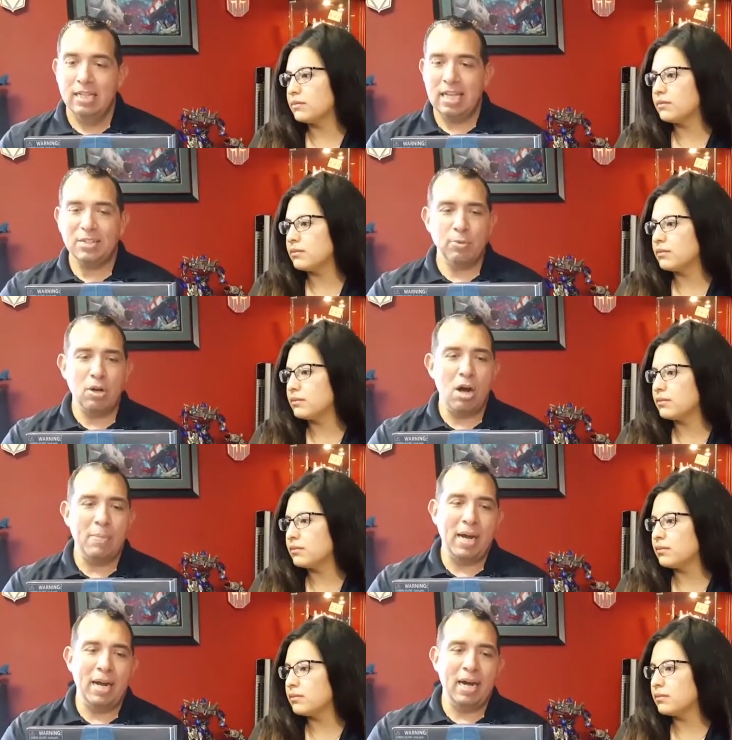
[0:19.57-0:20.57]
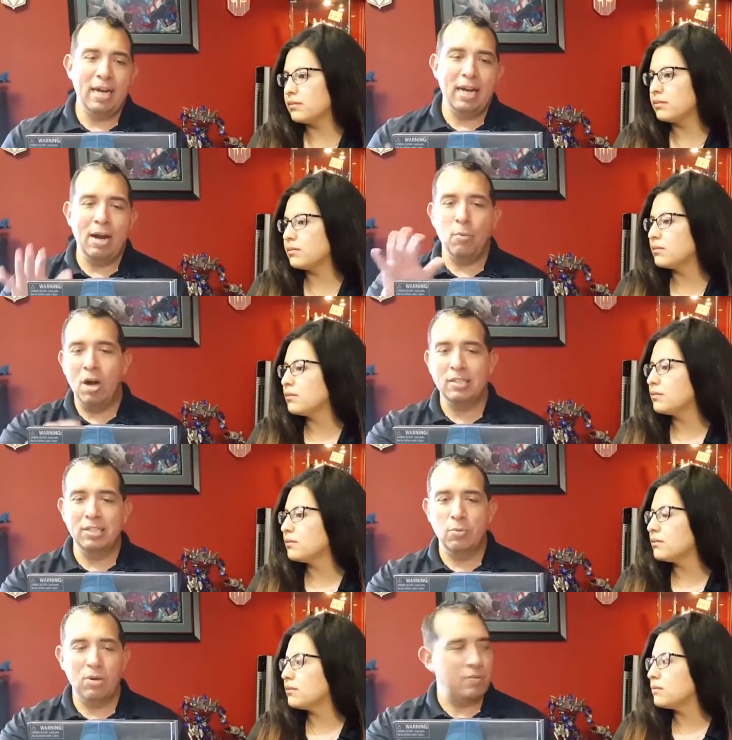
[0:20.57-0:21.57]
Speaker 1: That's what caught my eye. I walked
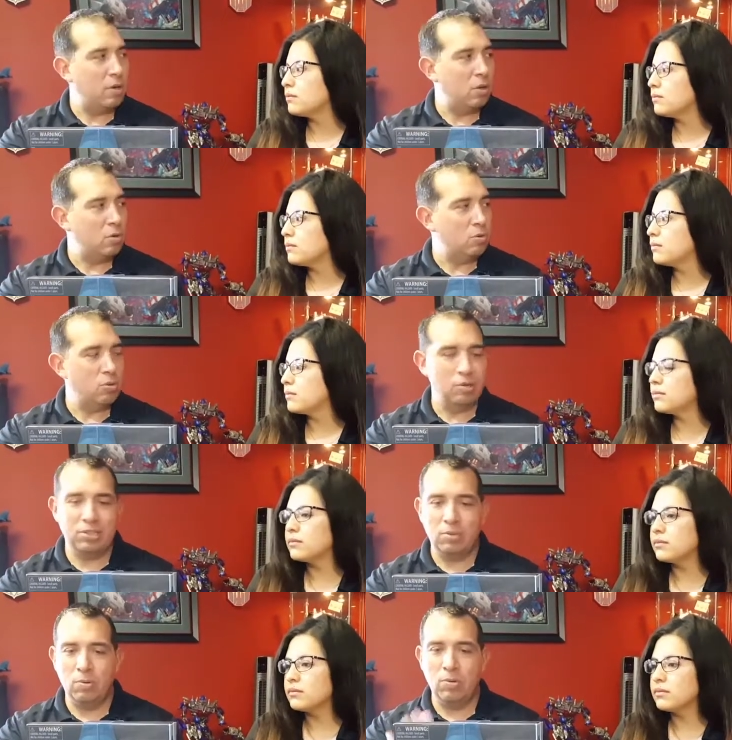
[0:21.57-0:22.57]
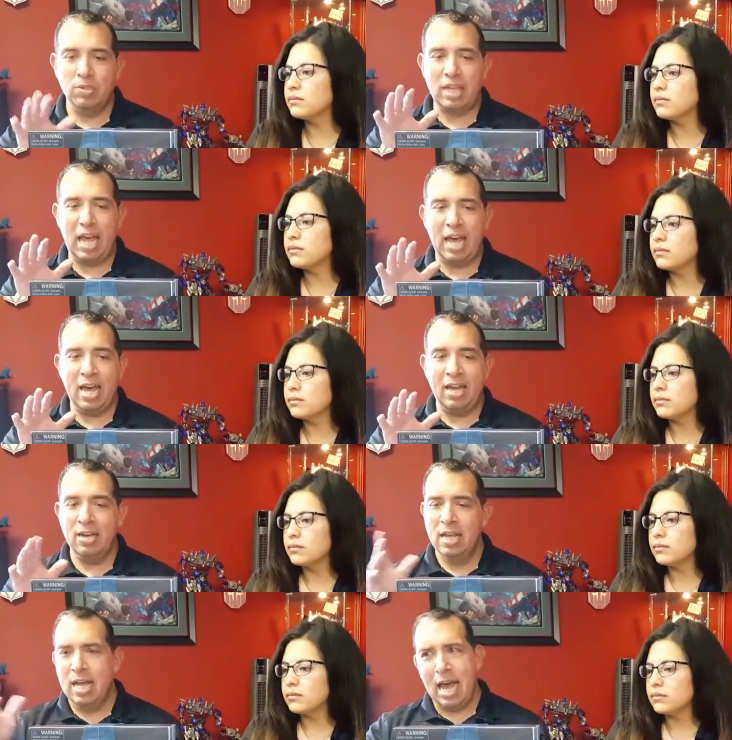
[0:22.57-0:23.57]
into one of our local toy stores, and
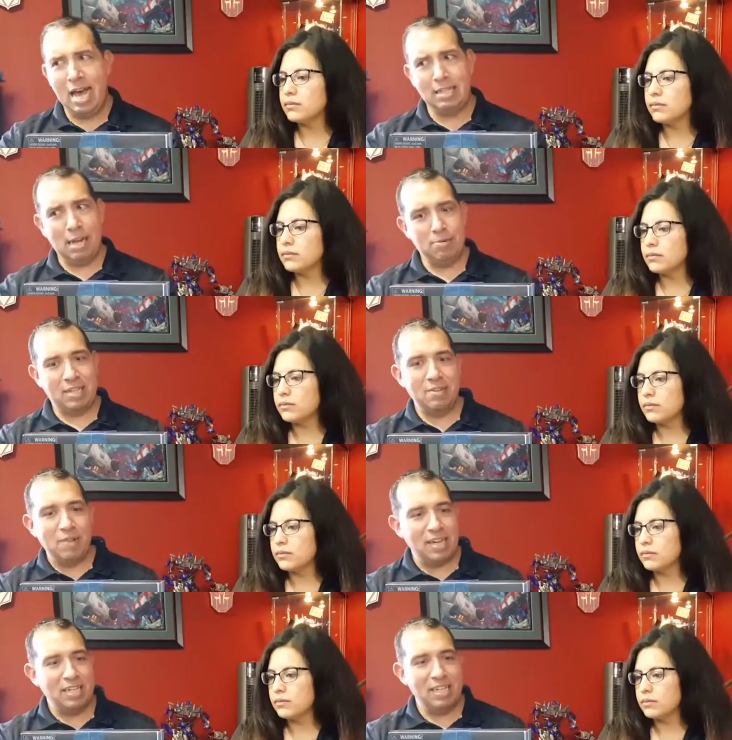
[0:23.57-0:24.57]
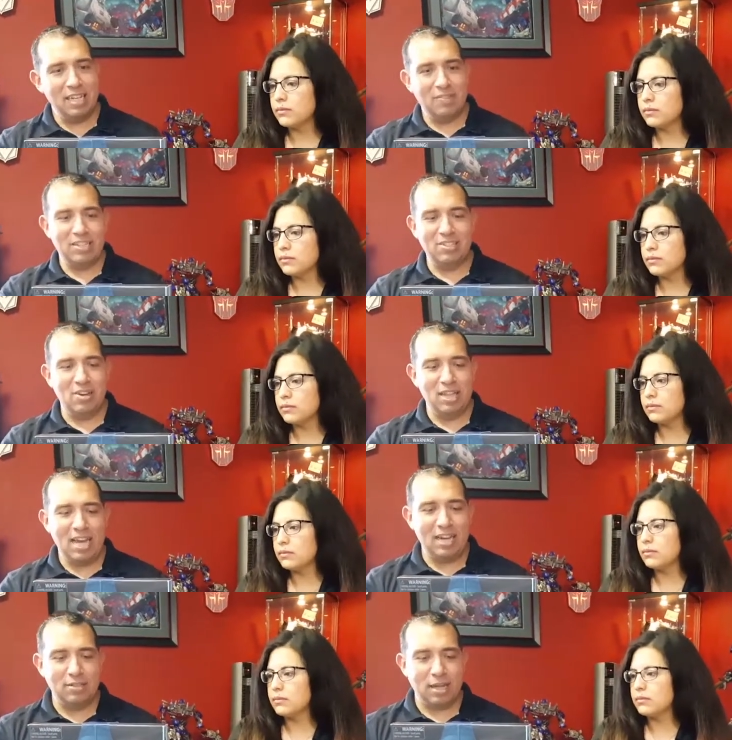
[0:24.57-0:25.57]
as I was getting ready to leave, I saw that
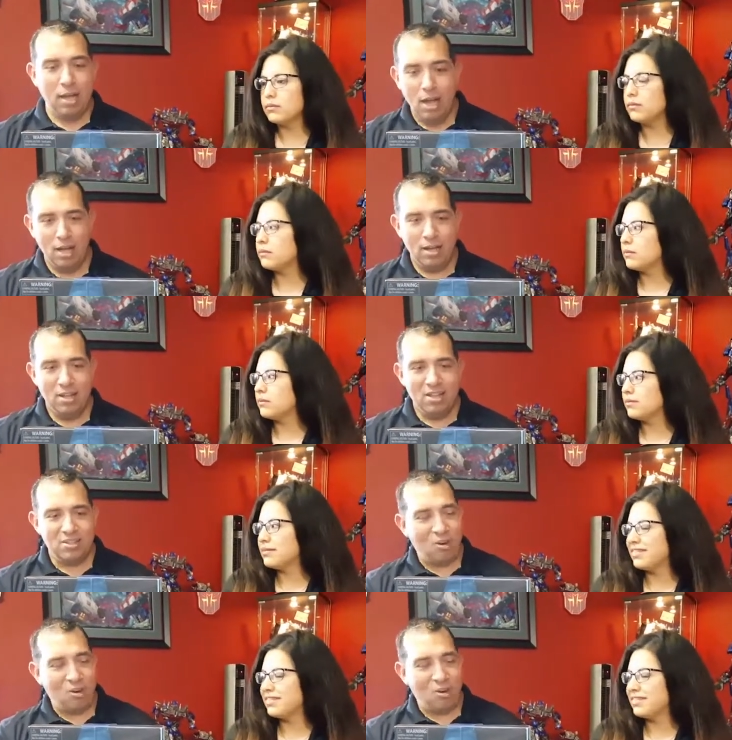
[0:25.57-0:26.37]
and I was like,